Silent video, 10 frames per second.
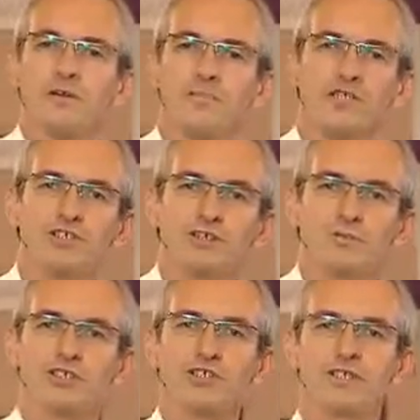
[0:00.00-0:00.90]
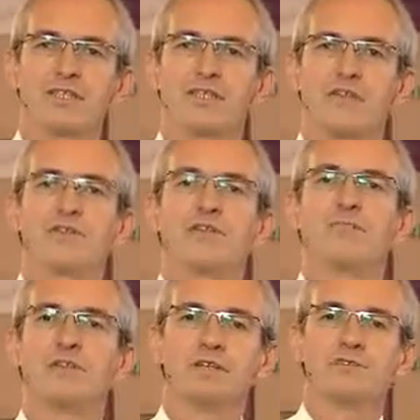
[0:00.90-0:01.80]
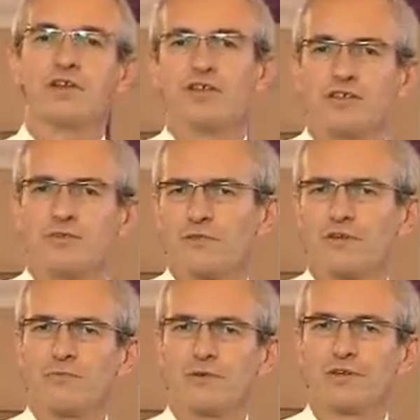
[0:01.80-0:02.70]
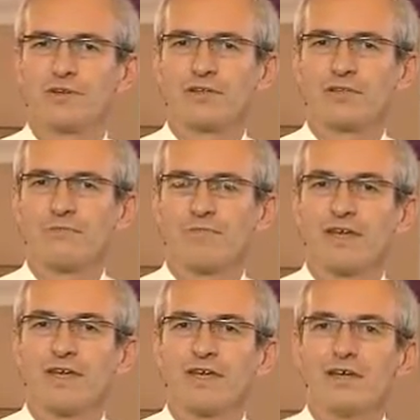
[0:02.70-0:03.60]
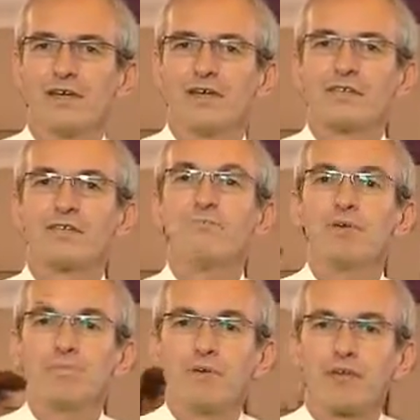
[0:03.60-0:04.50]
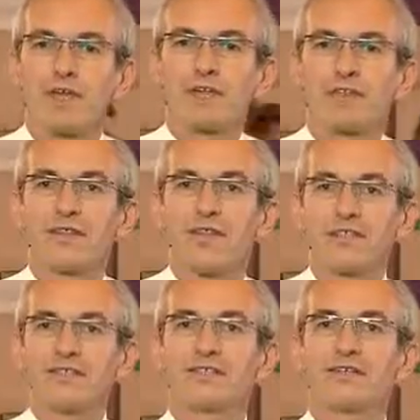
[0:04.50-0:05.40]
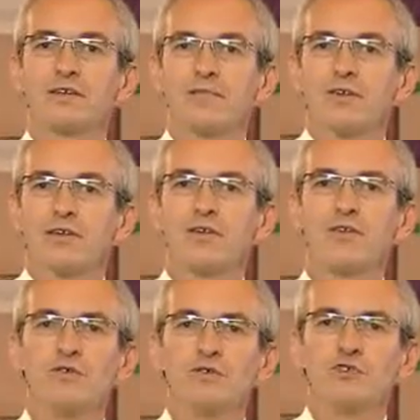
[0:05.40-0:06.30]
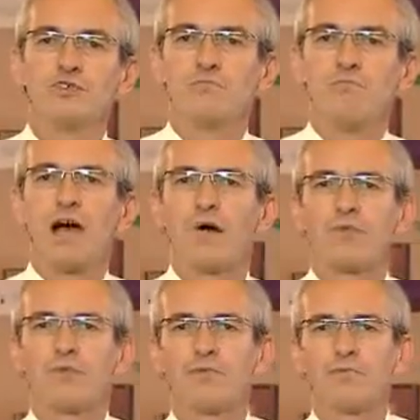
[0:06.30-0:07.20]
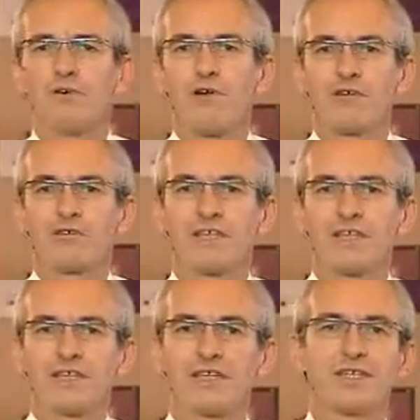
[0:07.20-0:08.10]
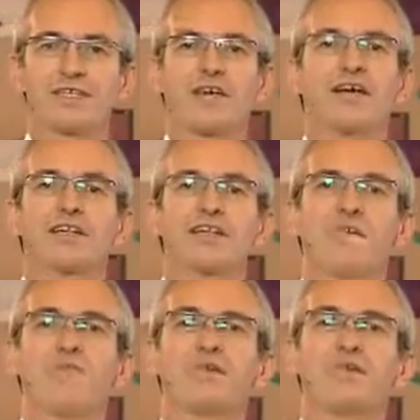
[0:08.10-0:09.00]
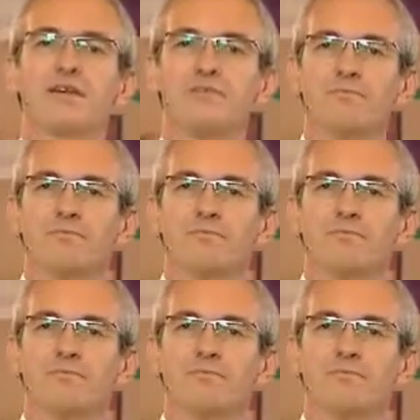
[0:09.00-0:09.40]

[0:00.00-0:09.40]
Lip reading: Commission, which is the central administration of the European Union. Some people think that that is a huge, powerful bureaucracy that decides everything.